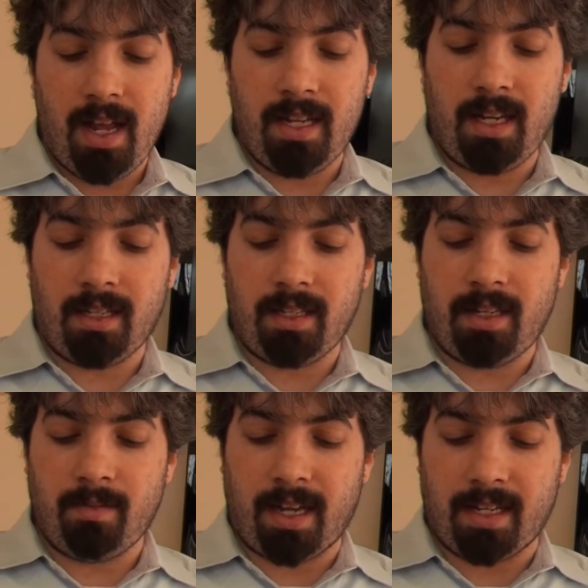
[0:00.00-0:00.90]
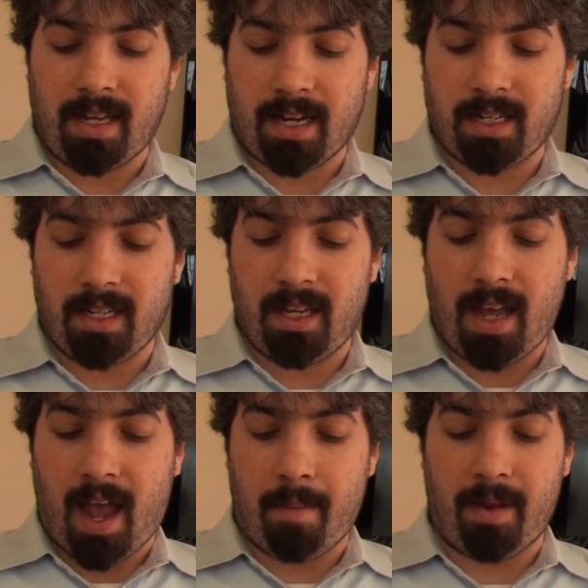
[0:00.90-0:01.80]
It doesn't seem like it's actually
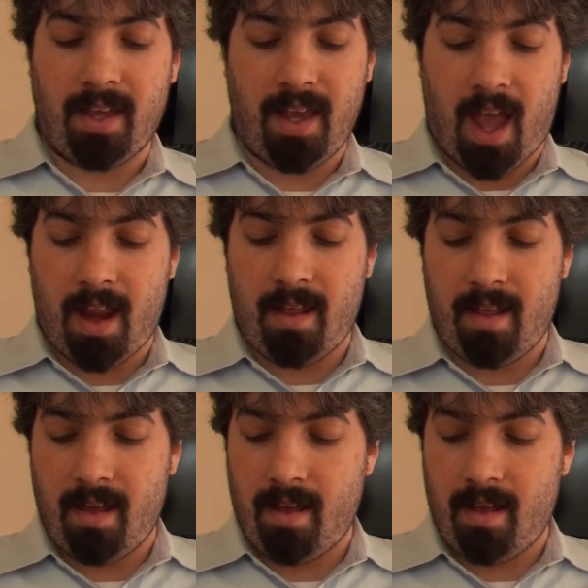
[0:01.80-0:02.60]
happening yet,